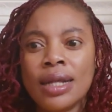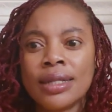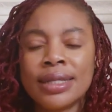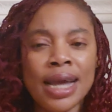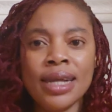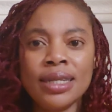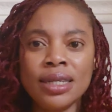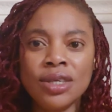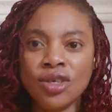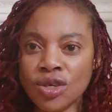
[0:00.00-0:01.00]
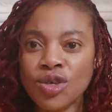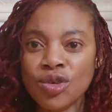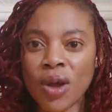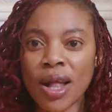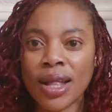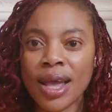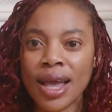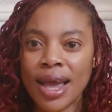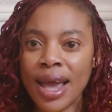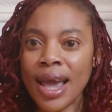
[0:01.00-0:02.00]
than usual.
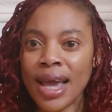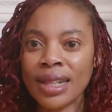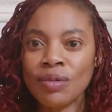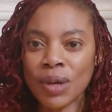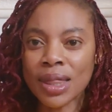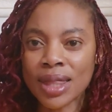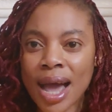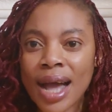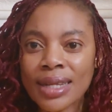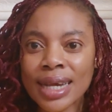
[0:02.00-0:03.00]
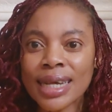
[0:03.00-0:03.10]
And with that,